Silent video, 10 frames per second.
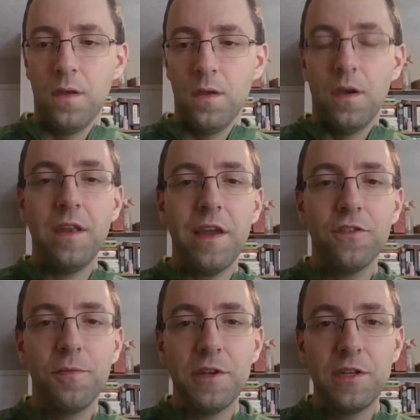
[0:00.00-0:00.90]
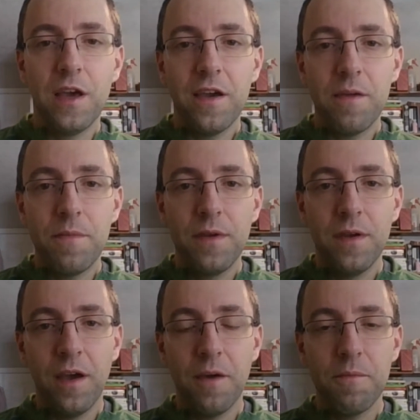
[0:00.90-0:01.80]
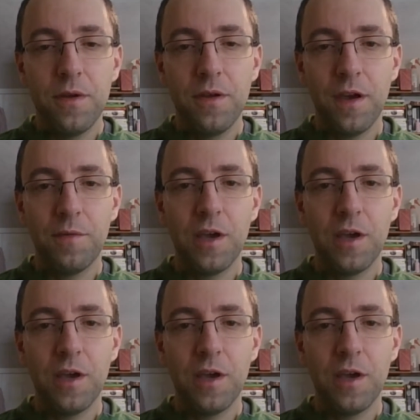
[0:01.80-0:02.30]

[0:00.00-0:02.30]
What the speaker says: Announcement time. I'm